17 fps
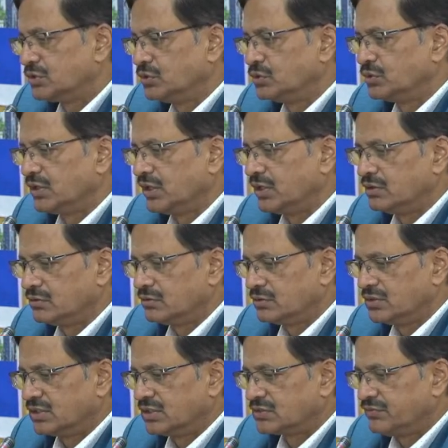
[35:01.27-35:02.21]
you can
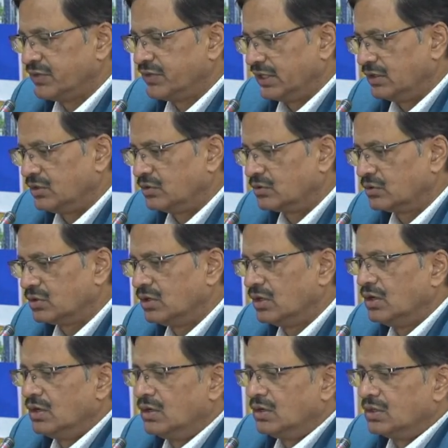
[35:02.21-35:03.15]
just find out.
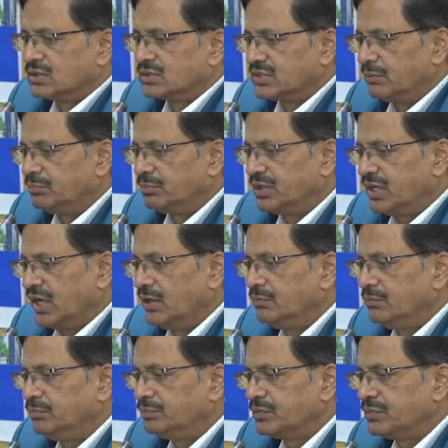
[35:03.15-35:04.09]

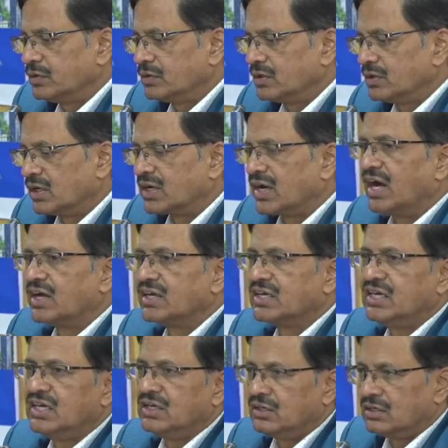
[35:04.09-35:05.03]
Sometimes
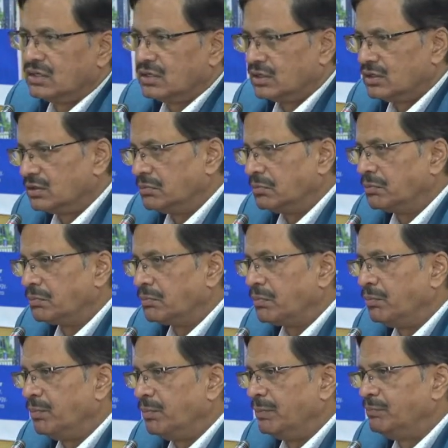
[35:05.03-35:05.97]
ragi,
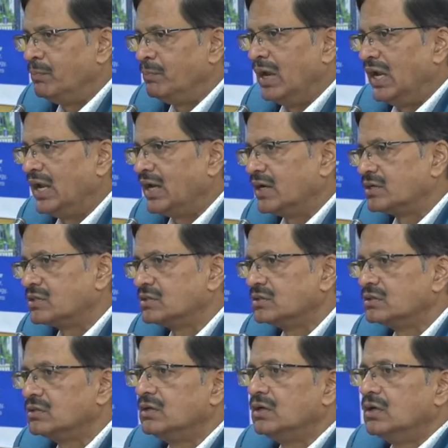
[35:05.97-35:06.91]
millet,
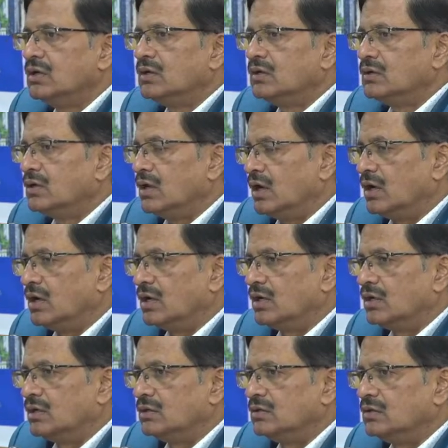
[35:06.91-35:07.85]

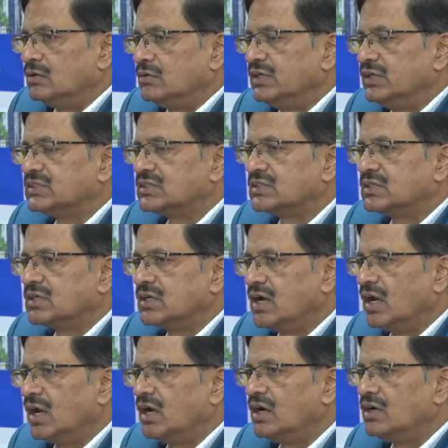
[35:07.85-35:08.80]
is
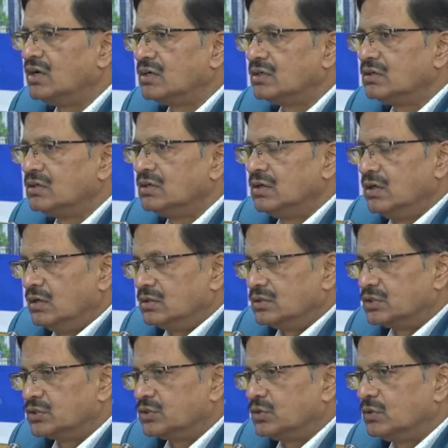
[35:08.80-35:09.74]
colored.
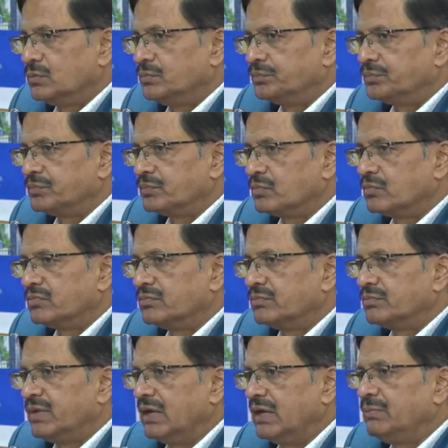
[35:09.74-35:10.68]
So
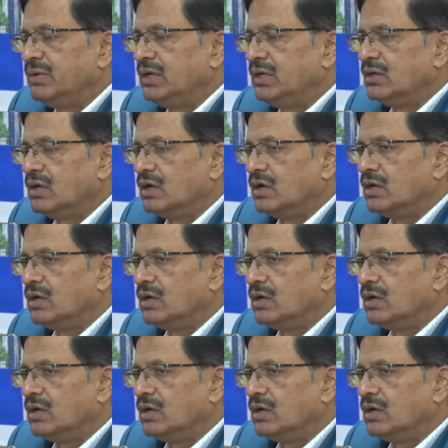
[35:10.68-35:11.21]
maybe